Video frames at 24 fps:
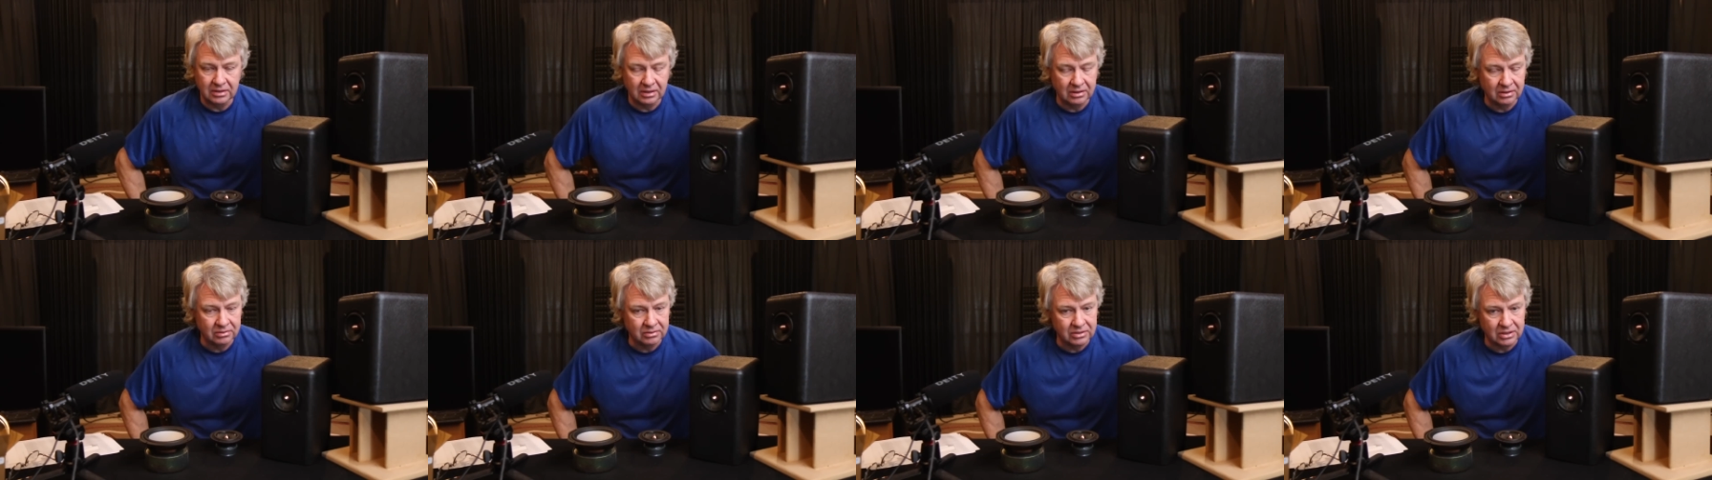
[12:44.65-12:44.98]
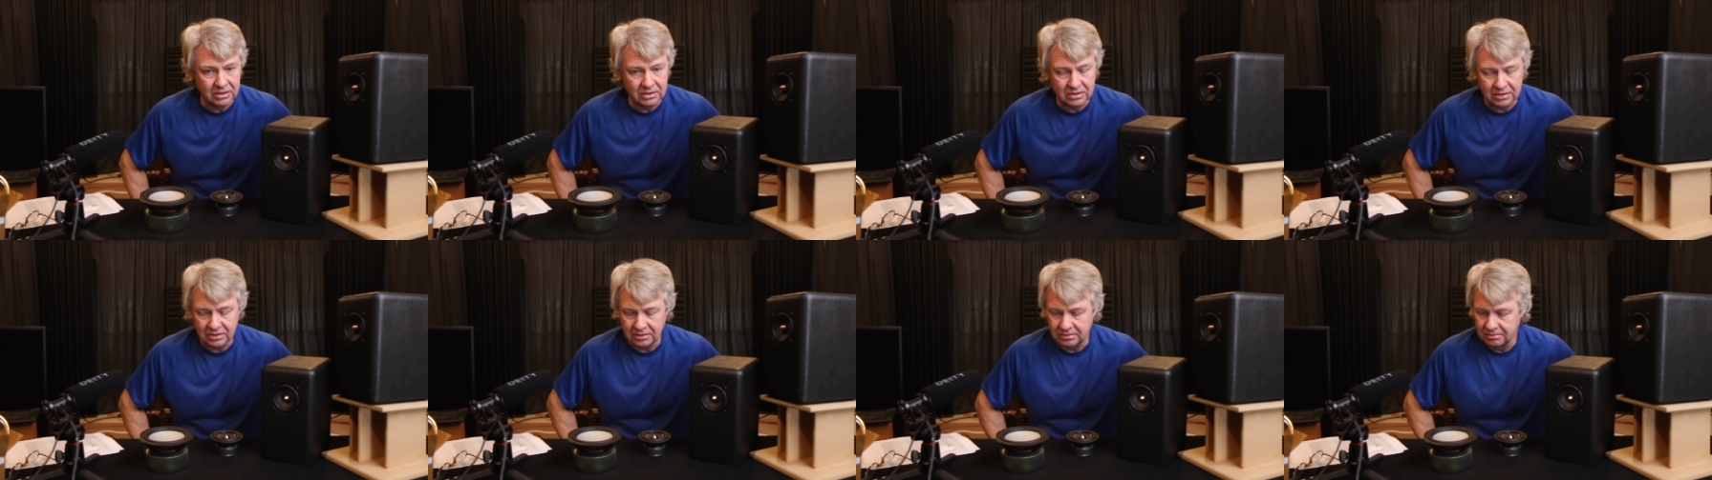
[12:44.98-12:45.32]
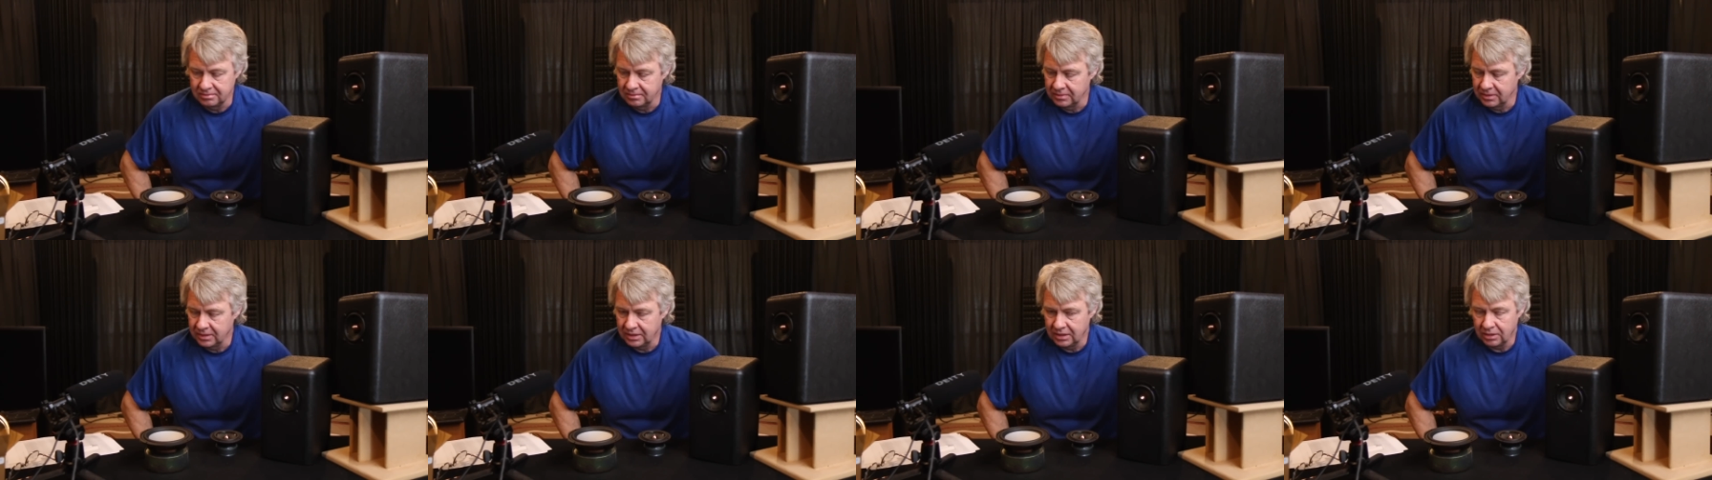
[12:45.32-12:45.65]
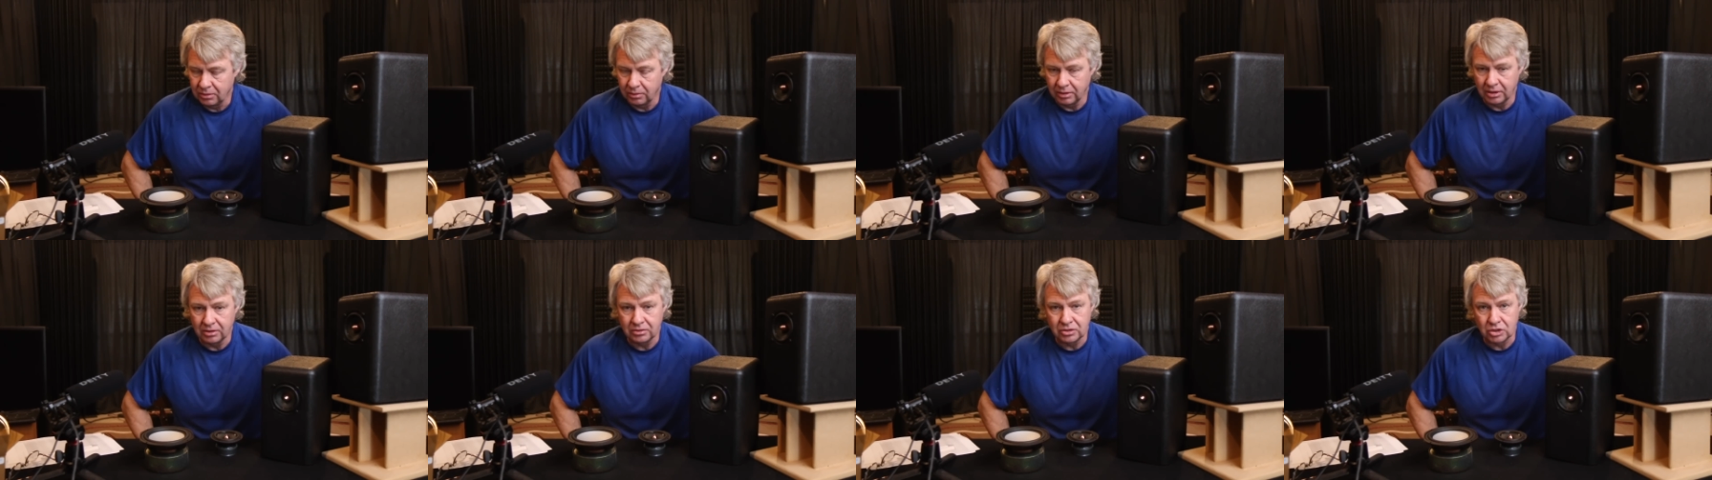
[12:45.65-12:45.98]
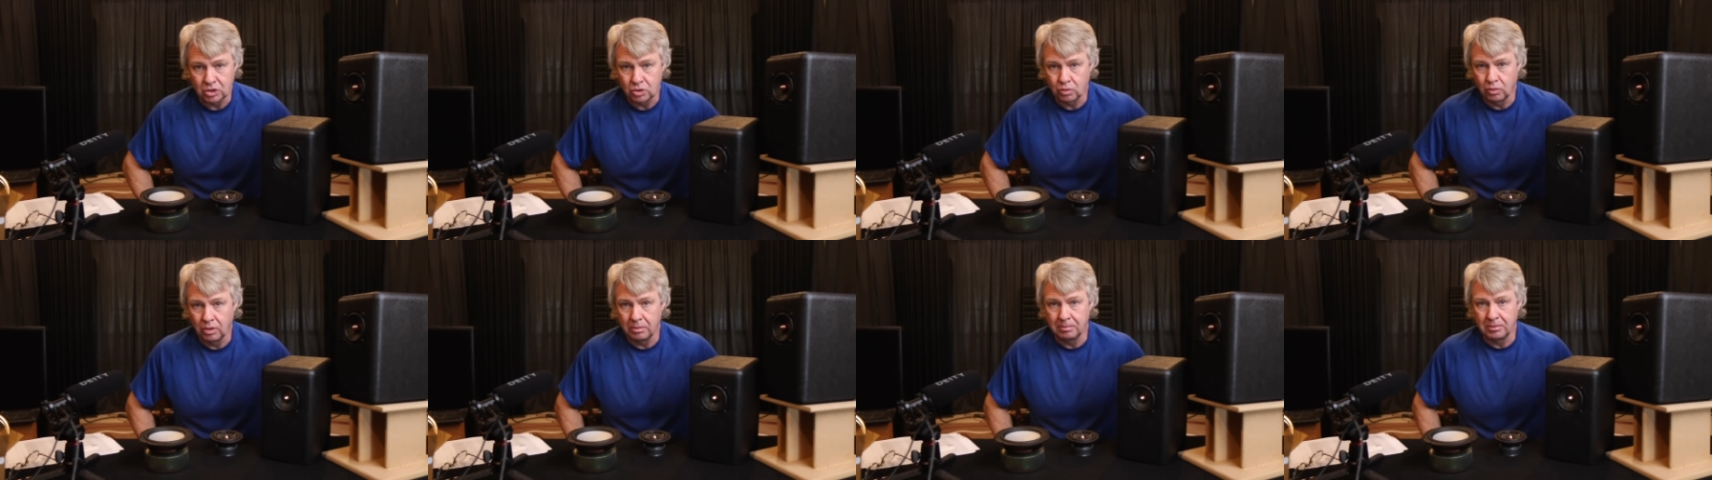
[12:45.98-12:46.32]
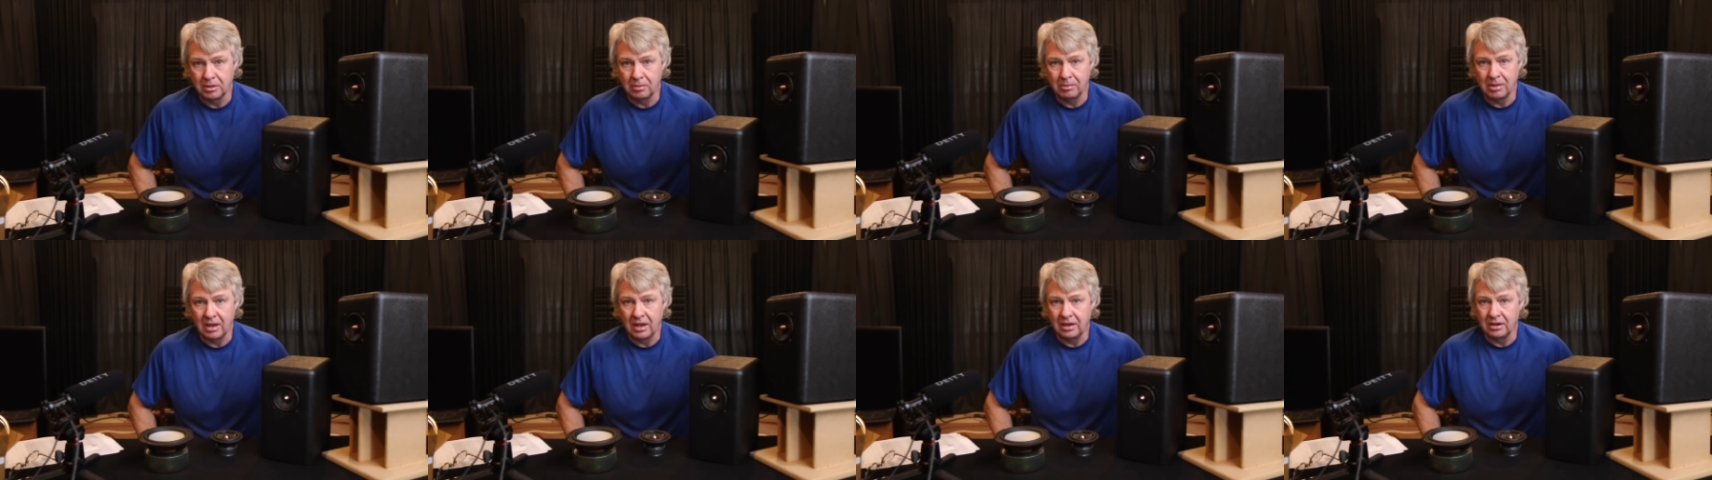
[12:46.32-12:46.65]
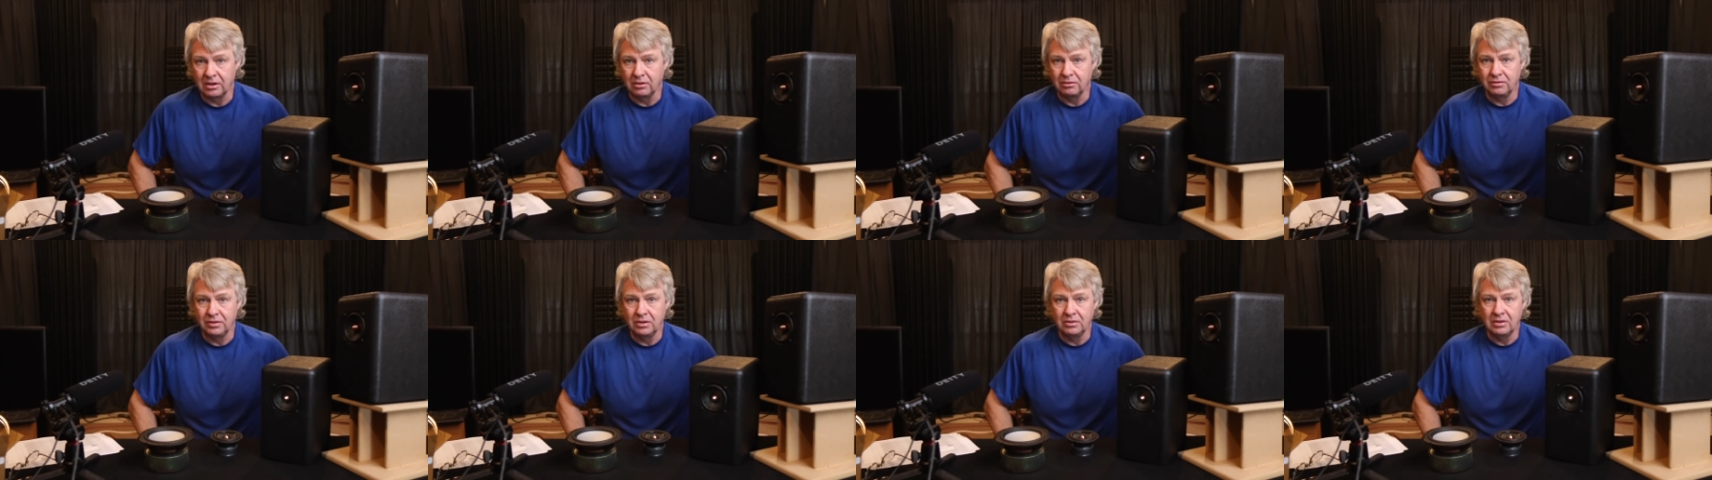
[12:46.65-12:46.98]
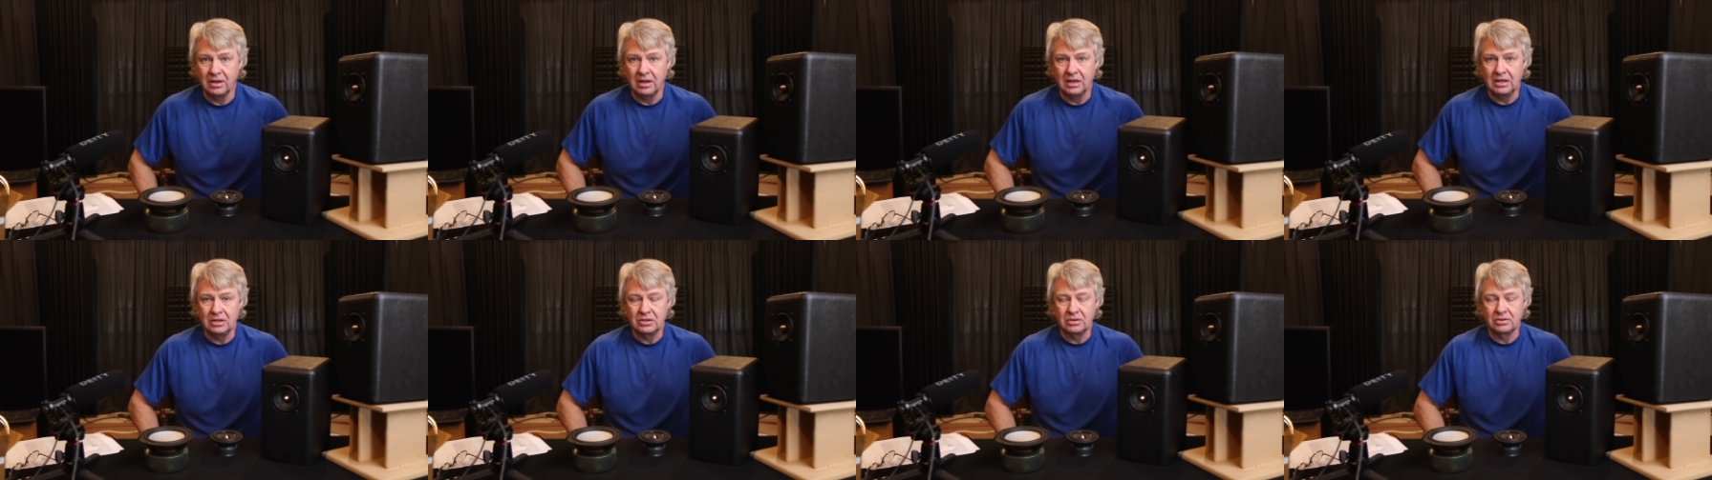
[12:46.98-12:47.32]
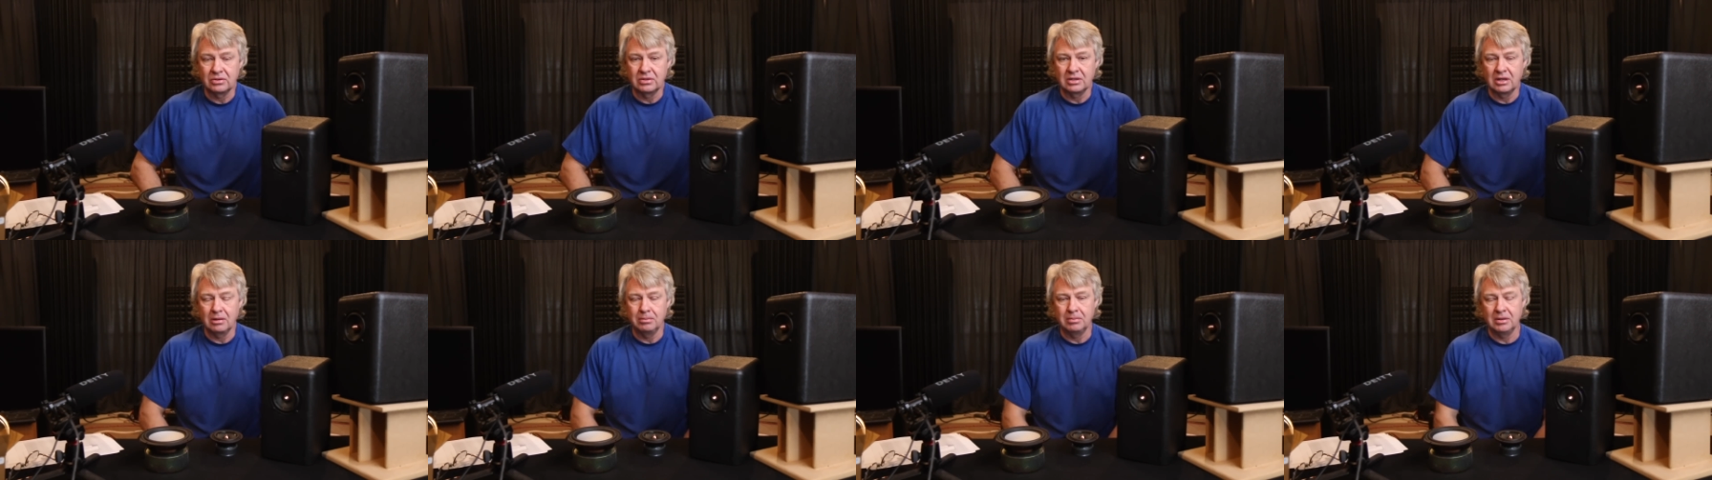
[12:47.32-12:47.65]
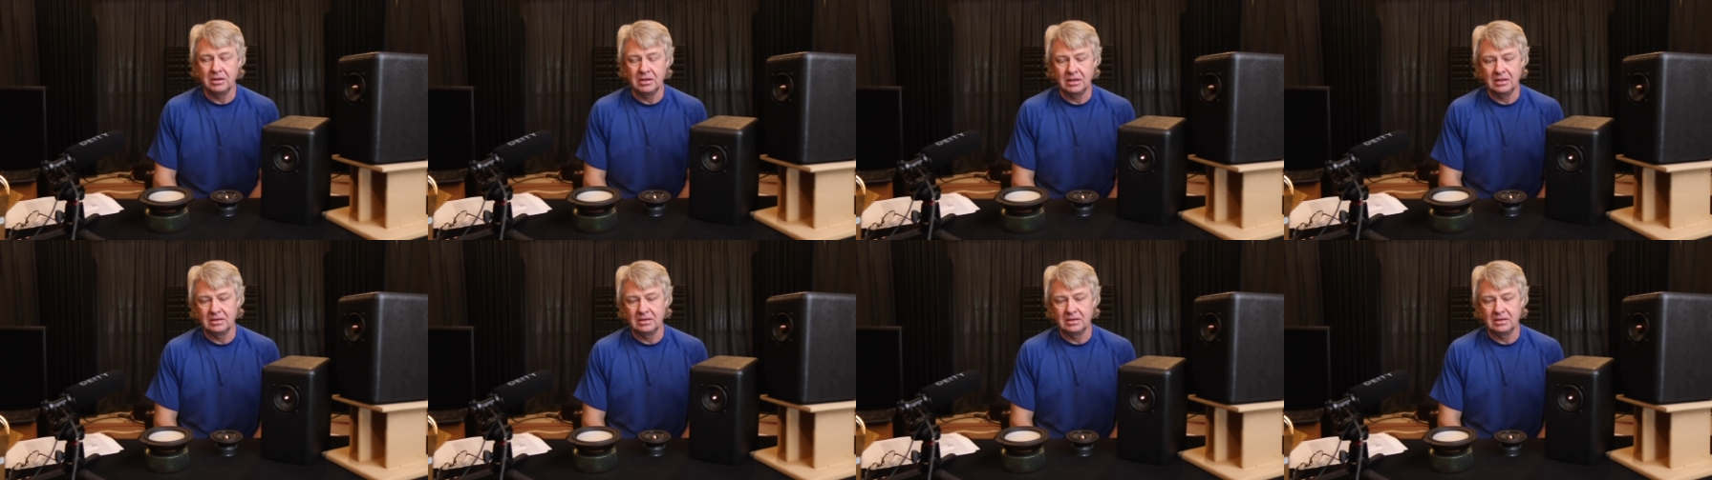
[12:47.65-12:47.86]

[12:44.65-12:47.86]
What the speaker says: We don't just whip them out in a few days or something.